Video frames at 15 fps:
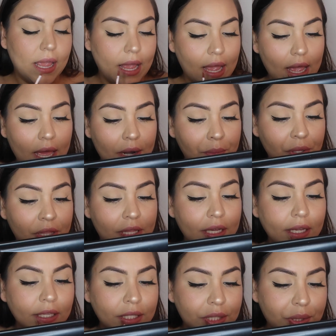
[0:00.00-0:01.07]
And with
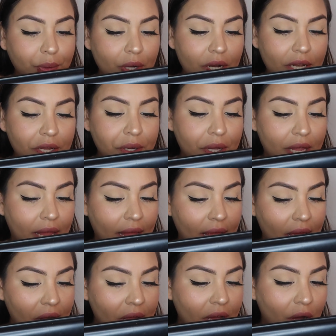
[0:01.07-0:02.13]
this one, you
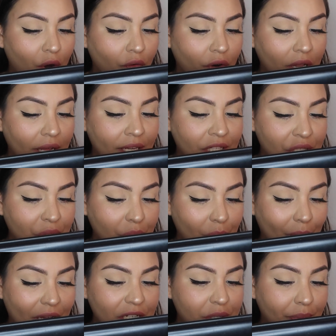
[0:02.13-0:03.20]
cannot overline too
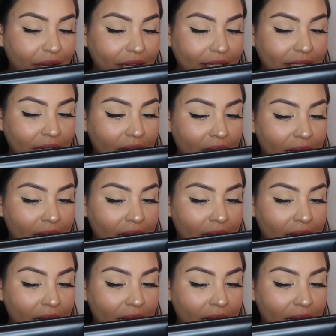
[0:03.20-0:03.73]
much because